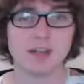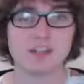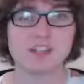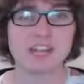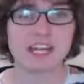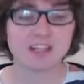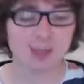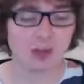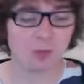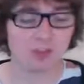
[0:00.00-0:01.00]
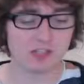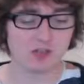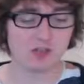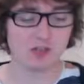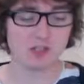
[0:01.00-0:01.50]
The second note I want to
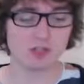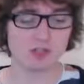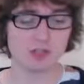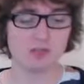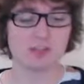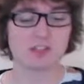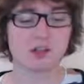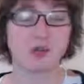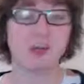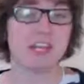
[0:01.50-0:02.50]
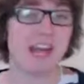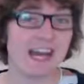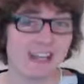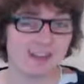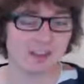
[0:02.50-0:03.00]
introduce you to is called the
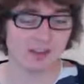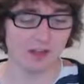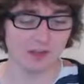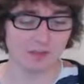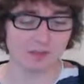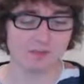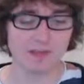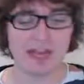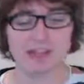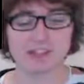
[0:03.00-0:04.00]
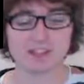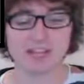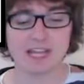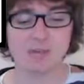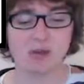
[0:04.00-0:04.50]
eighth note, and as the
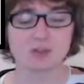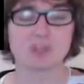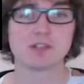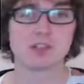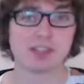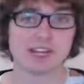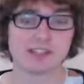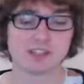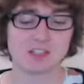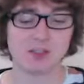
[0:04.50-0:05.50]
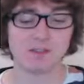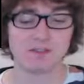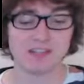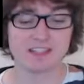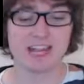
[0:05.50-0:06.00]
name also suggests, you can
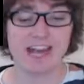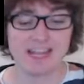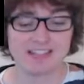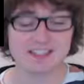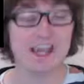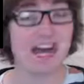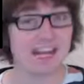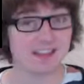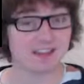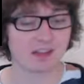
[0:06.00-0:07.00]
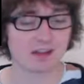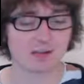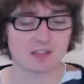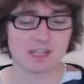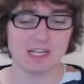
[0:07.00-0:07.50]
fit 8 eighth
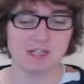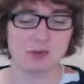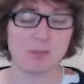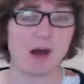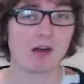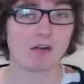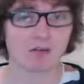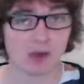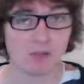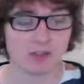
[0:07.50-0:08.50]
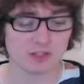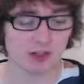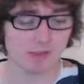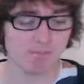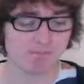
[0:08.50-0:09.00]
notes into a bar of common
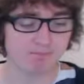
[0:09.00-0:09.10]
time.